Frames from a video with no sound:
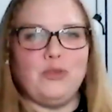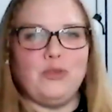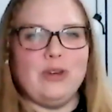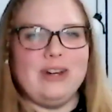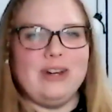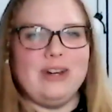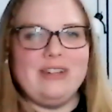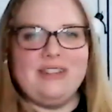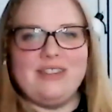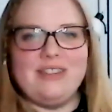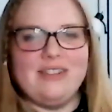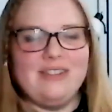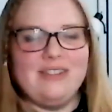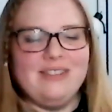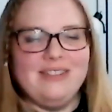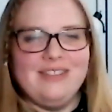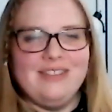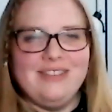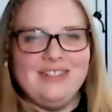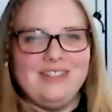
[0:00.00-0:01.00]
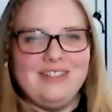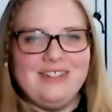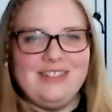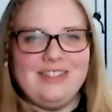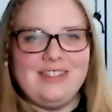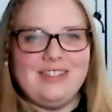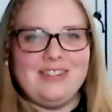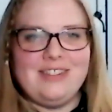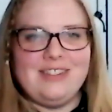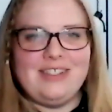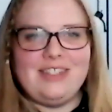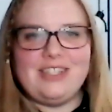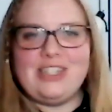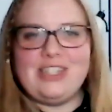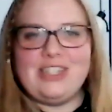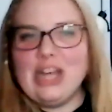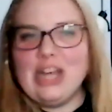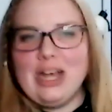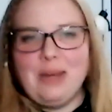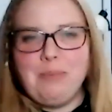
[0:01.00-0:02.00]
give it away for some people.
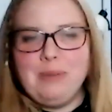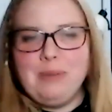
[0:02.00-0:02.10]
Yeah.